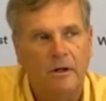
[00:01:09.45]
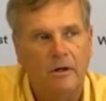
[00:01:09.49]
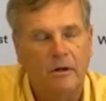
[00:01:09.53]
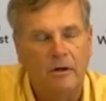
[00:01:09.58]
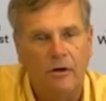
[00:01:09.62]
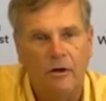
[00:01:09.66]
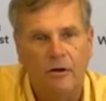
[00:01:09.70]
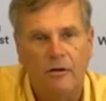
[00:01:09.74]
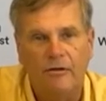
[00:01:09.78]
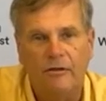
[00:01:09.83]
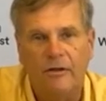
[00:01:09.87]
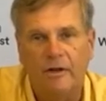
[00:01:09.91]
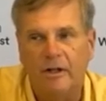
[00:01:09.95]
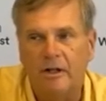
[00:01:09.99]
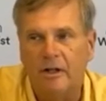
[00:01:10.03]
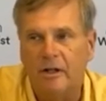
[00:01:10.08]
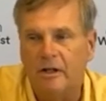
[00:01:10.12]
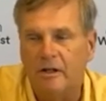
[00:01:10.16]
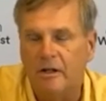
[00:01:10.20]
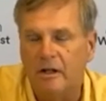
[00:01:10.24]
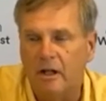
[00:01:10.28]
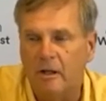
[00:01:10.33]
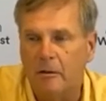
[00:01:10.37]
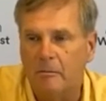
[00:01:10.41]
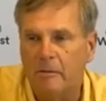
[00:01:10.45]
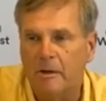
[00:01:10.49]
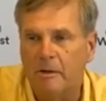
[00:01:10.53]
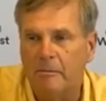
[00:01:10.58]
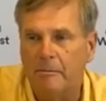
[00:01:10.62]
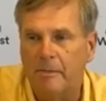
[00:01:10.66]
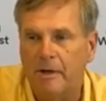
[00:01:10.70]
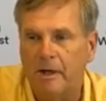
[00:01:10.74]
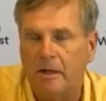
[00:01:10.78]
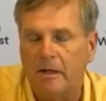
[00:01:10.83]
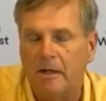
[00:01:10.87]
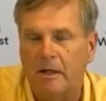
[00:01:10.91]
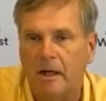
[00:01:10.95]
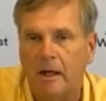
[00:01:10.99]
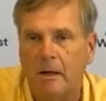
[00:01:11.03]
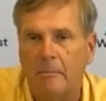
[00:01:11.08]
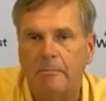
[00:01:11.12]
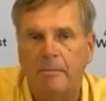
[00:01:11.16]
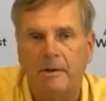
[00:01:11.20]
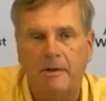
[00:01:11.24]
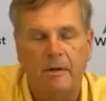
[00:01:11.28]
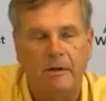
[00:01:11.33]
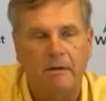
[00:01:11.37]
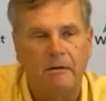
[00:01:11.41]
COVID can be picked
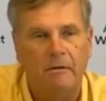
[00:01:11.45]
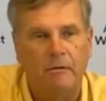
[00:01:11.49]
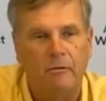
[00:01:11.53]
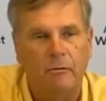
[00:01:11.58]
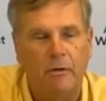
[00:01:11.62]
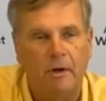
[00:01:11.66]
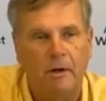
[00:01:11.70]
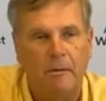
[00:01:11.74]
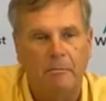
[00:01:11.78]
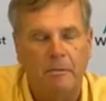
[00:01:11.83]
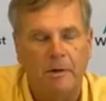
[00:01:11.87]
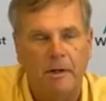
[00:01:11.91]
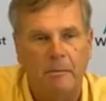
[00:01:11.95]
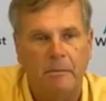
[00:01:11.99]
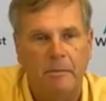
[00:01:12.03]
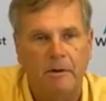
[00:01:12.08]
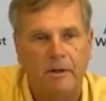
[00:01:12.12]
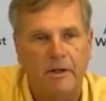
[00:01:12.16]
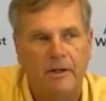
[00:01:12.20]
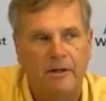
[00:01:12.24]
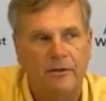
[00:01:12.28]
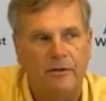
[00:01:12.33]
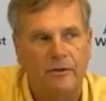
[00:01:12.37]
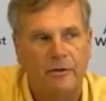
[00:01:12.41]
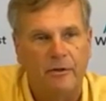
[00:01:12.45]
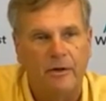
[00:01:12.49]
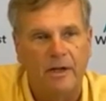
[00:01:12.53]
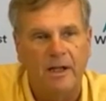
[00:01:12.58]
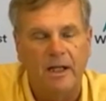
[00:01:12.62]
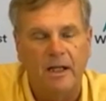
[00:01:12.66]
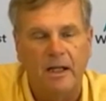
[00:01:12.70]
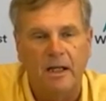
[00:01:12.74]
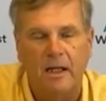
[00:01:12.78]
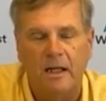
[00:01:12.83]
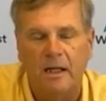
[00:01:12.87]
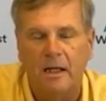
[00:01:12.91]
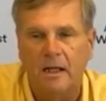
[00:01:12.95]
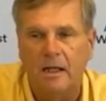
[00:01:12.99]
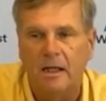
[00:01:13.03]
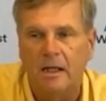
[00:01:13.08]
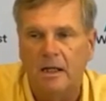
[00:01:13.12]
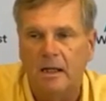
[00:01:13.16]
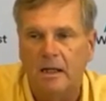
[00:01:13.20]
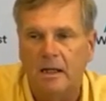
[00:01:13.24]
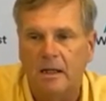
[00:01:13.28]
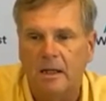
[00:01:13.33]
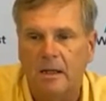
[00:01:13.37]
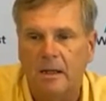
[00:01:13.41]
up and what people excrete,
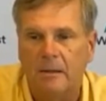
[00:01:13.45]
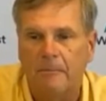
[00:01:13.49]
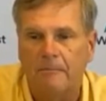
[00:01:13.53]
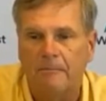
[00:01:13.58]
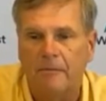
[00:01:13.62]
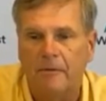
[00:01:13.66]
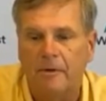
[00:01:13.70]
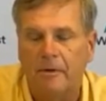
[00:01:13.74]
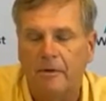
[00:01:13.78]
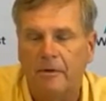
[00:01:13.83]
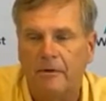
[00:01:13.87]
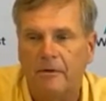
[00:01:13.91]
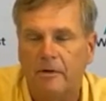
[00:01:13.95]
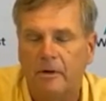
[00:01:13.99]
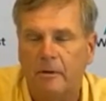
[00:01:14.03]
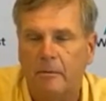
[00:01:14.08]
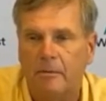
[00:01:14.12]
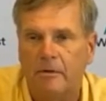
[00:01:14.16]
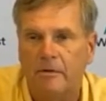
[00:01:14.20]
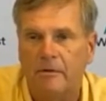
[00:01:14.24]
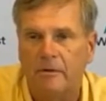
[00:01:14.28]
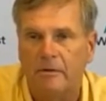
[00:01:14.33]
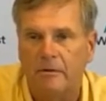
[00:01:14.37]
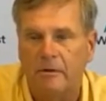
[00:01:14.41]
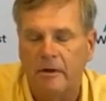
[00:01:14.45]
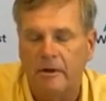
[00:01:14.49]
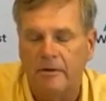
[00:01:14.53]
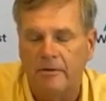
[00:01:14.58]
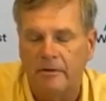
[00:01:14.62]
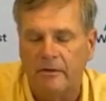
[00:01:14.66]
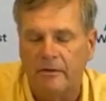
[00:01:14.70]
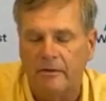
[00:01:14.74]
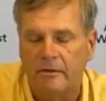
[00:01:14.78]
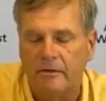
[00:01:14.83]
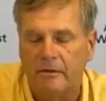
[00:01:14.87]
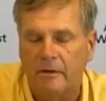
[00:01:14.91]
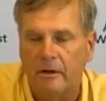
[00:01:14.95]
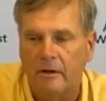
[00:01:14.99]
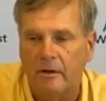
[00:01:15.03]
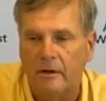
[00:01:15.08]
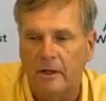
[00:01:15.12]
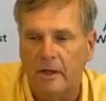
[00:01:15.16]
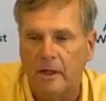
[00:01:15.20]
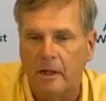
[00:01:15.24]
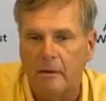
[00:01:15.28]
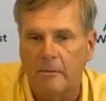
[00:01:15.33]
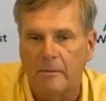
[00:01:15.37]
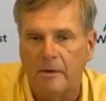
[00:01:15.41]
and those numbers are also
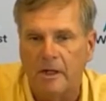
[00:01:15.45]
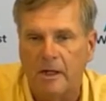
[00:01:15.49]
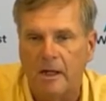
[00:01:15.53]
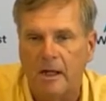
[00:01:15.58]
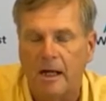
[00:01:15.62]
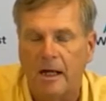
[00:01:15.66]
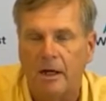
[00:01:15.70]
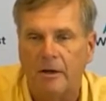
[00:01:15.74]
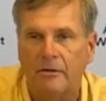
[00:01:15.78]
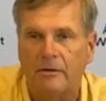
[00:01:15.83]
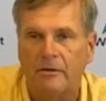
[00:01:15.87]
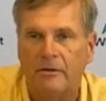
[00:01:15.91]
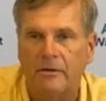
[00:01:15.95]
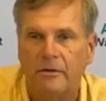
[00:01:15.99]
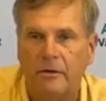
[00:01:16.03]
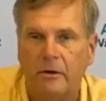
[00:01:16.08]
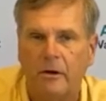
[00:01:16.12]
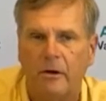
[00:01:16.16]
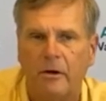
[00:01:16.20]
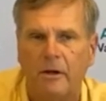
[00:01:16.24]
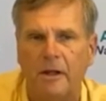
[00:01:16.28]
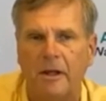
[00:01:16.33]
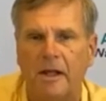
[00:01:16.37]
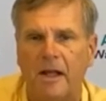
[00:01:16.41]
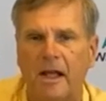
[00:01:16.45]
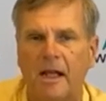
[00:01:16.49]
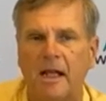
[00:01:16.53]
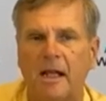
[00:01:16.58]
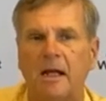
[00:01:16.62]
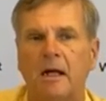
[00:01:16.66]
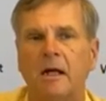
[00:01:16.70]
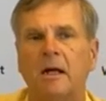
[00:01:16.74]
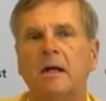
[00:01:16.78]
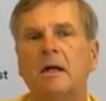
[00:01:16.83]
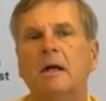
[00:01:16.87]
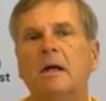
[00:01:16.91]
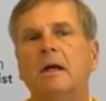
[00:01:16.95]
slowly coming down. So all the data